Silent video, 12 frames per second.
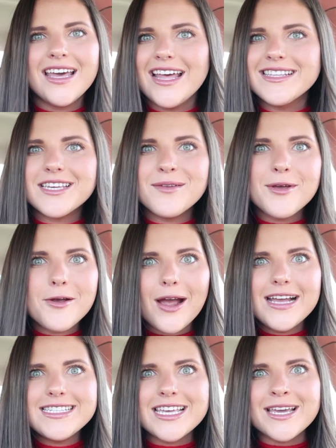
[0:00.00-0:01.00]
it's going to be
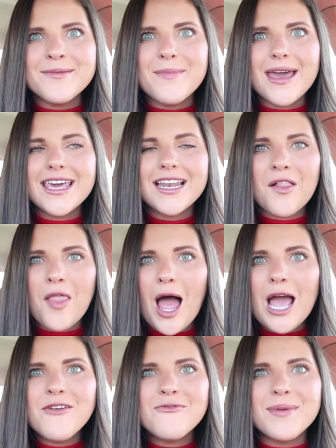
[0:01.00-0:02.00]
crazy making a
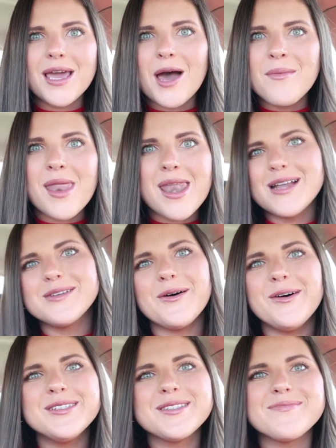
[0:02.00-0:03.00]
life, becoming an
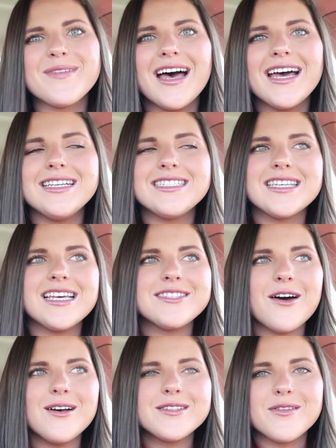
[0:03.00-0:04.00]
adult, but
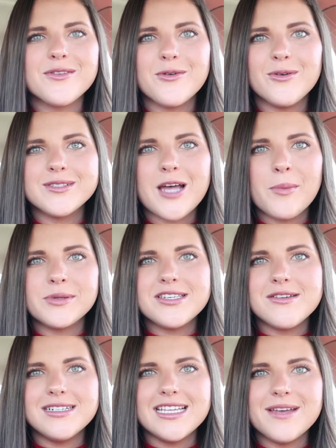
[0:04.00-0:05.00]
it's also the coolest
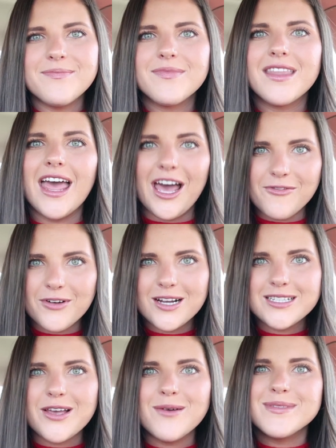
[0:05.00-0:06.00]
opportunity
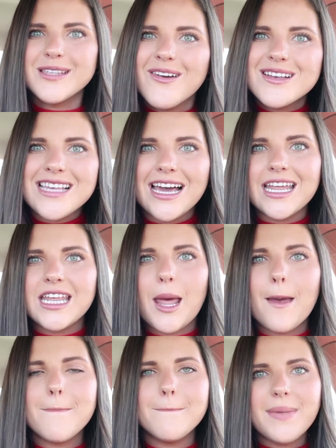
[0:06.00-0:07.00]
ever. So I'm so
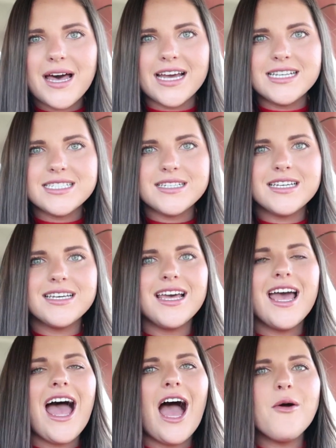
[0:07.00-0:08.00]
excited. But
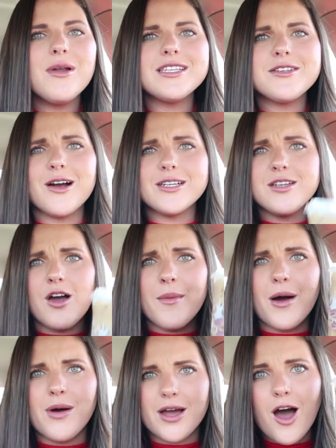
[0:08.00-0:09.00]
I want to talk to y'all
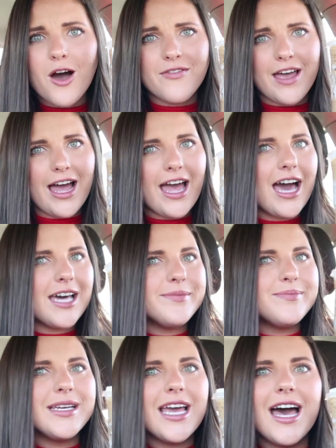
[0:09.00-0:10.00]
about what coffee I had,
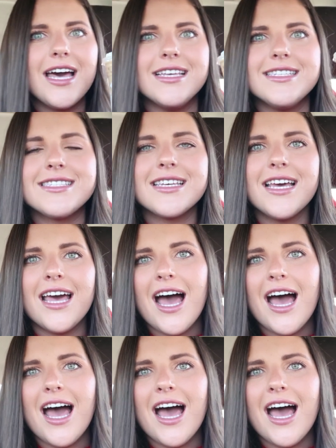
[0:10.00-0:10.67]
because